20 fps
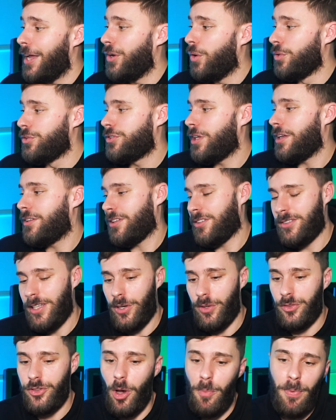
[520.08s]
And also, as I
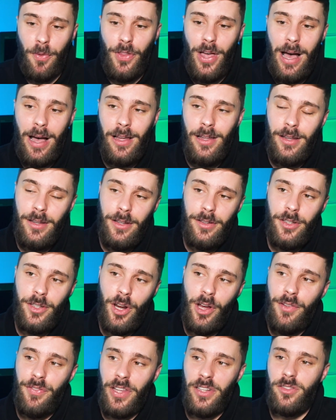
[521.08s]
said, on top of that, you
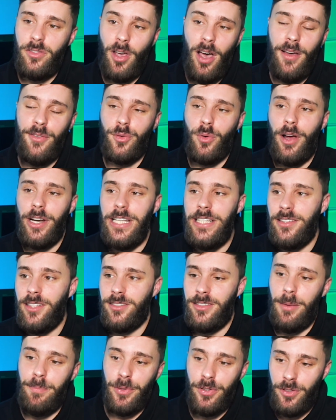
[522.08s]
know, if there's times where I need to
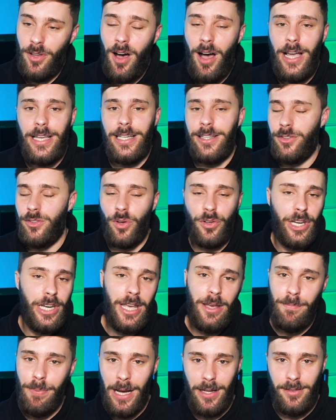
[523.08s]
step aside, it's not going
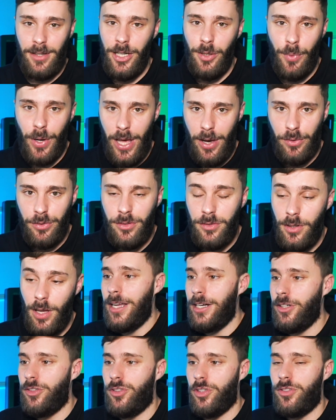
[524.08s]
to impact anyone else.
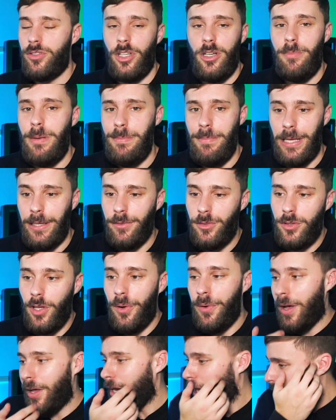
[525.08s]
And it's just going to be me.
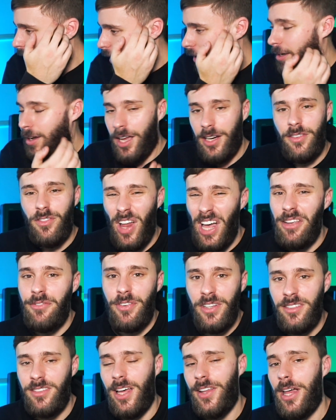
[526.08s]
So and I, I kind of like
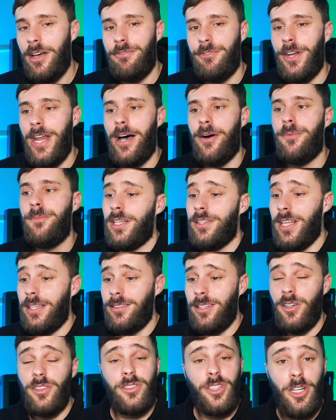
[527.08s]
things like that for now. And
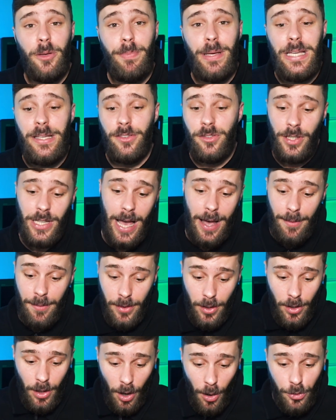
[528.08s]
that's how it's going to be. So yeah,
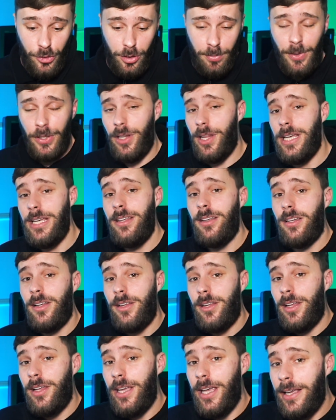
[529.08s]
ultimately,
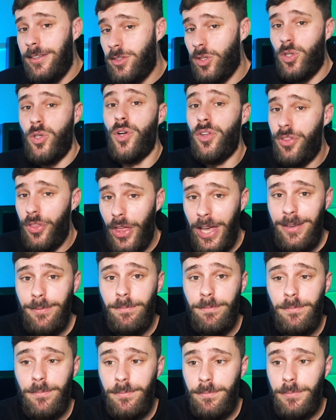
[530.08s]
it's a good
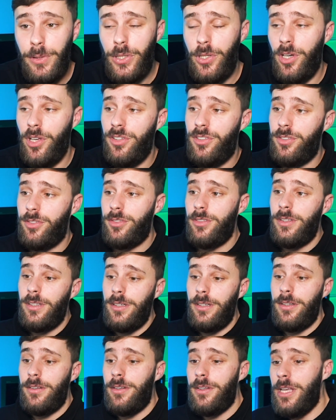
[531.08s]
thing because
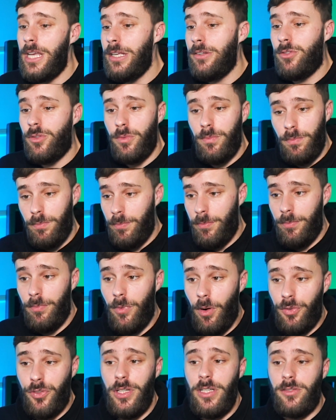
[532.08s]
it's
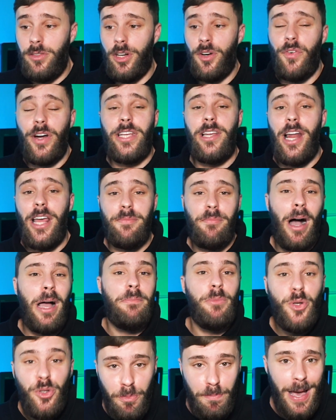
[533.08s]
obviously it's going to regulate my
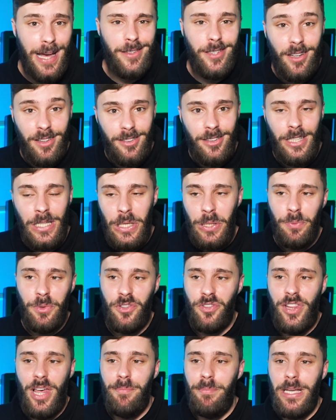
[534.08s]
mood better,
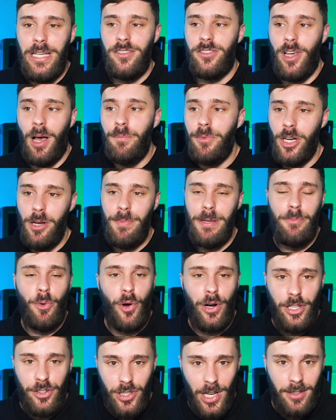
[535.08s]
which then means I'm going to be
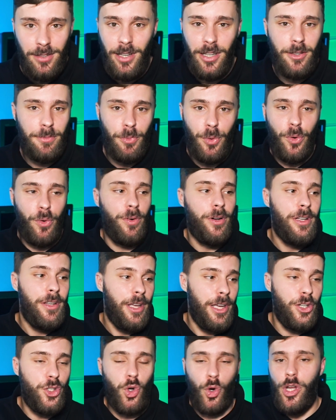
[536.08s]
more energetic, more
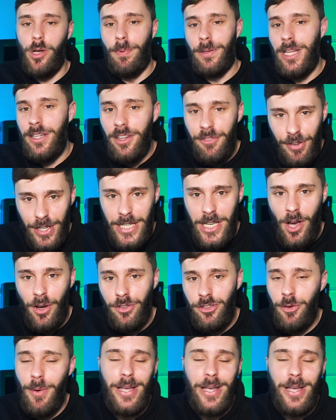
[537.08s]
enjoyable in the videos.